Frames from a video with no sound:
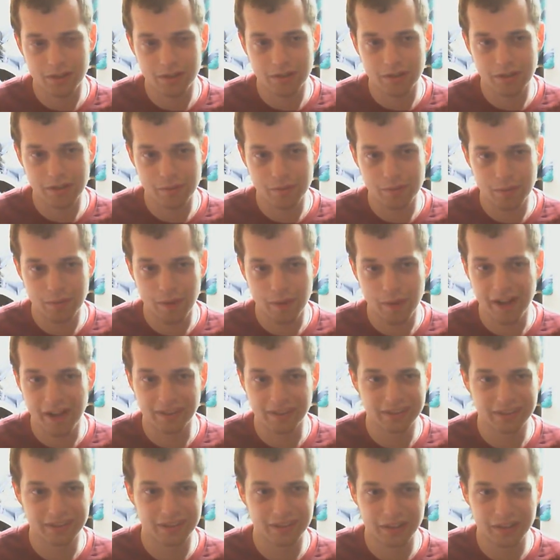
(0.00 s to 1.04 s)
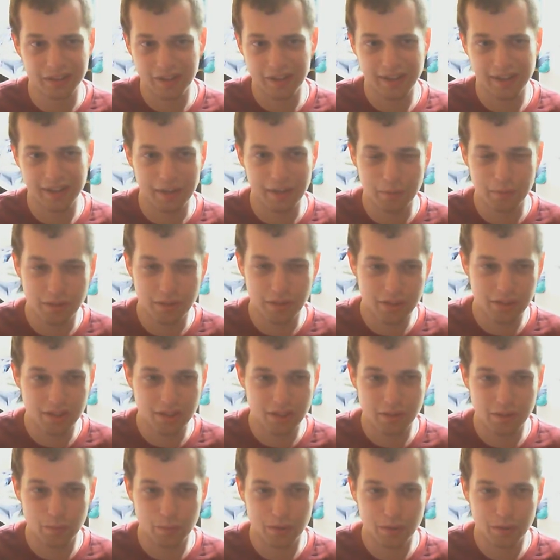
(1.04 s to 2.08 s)
it was a while ago that I watched
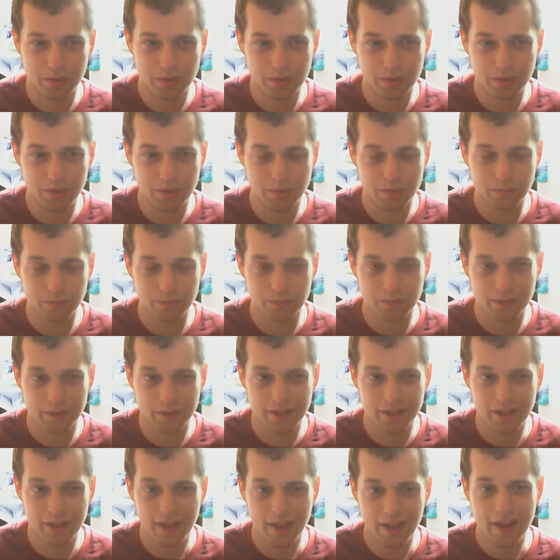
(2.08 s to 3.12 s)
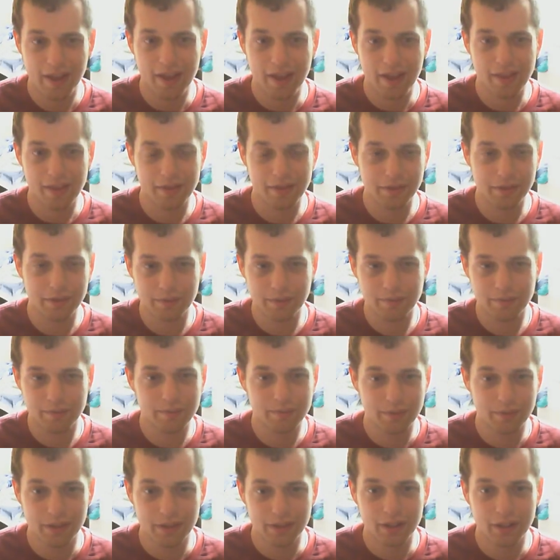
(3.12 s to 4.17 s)
season 1, 2 and 3 and
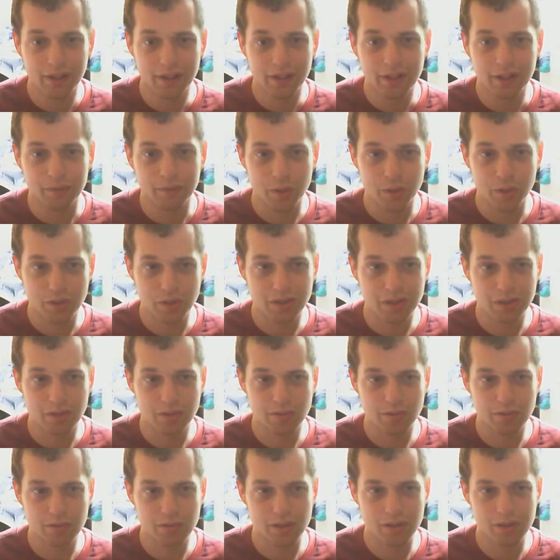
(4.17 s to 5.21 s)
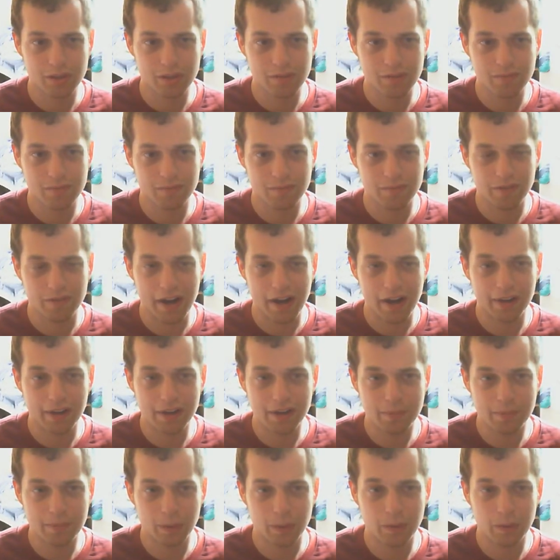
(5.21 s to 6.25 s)
watched
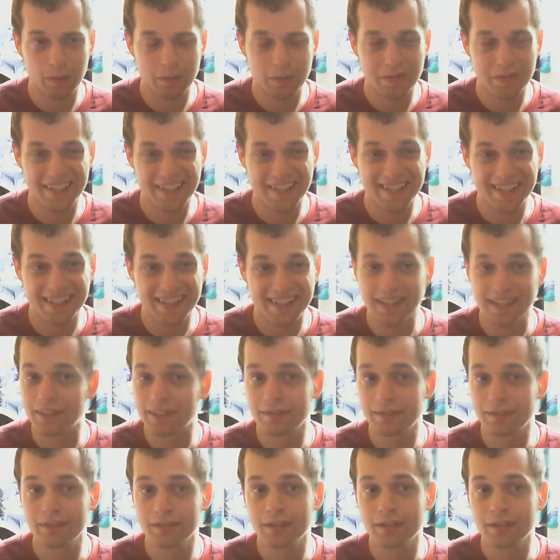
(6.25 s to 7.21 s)
various programs since then,